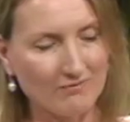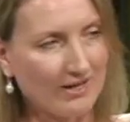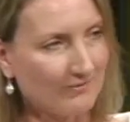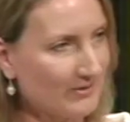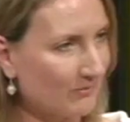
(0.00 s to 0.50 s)
of
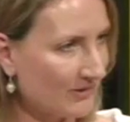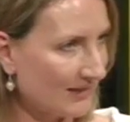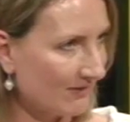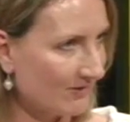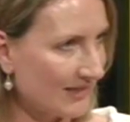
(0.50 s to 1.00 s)
Life is all
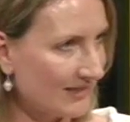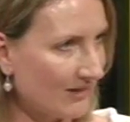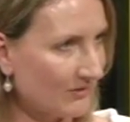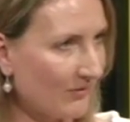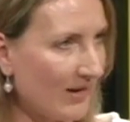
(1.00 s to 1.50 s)
those little
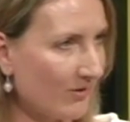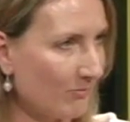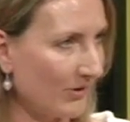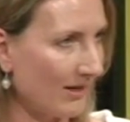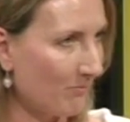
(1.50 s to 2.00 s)
details of how you
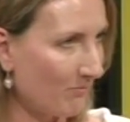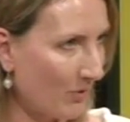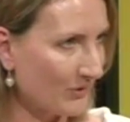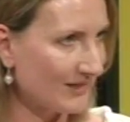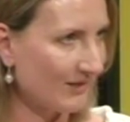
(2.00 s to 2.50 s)
bring a
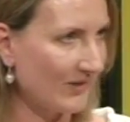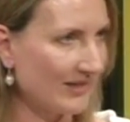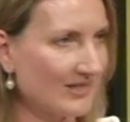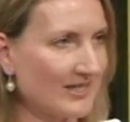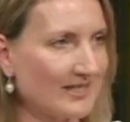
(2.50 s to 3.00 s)
positive
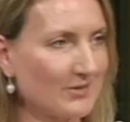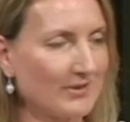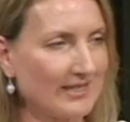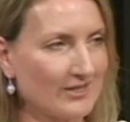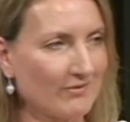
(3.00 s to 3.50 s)
energy to
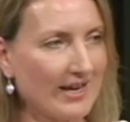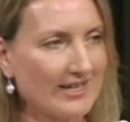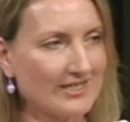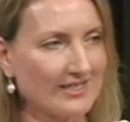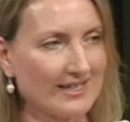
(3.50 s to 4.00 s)
an
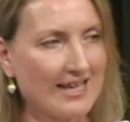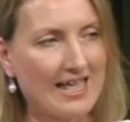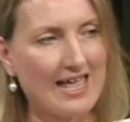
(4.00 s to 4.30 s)
interaction.